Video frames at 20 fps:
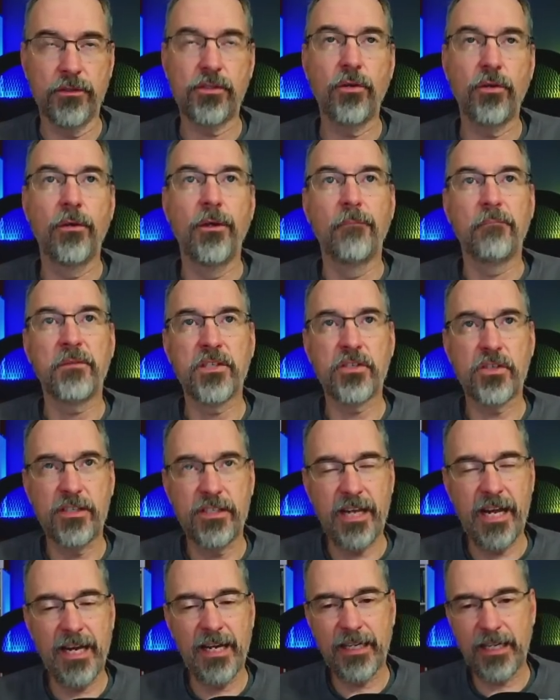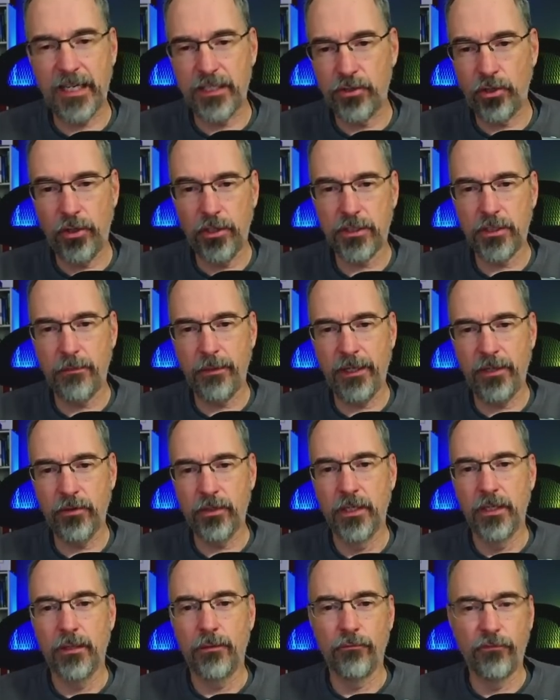So this attack I talked about
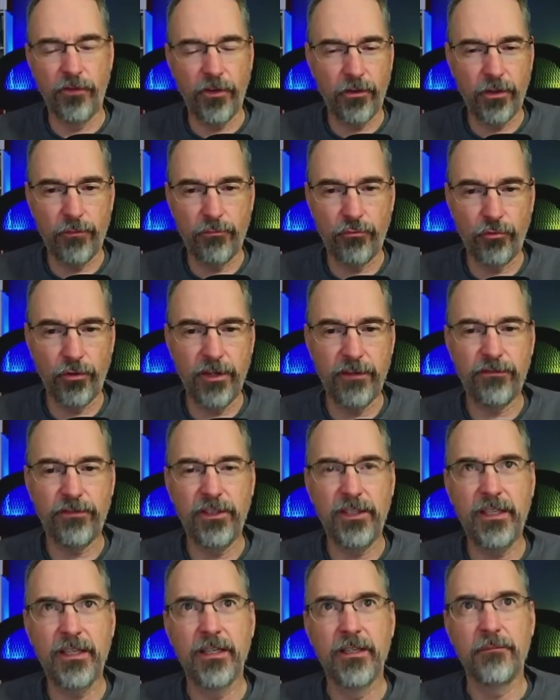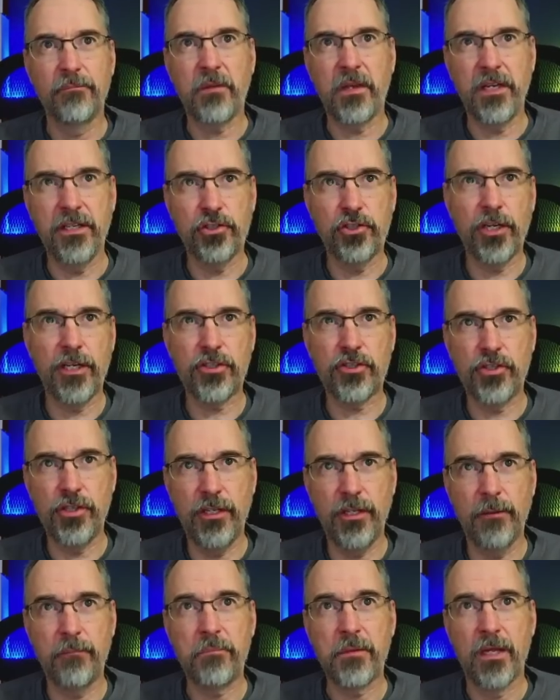very briefly in
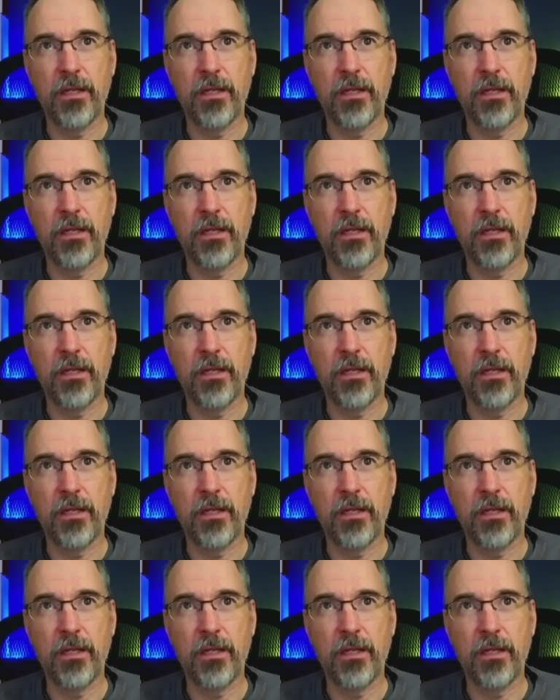Chechnya.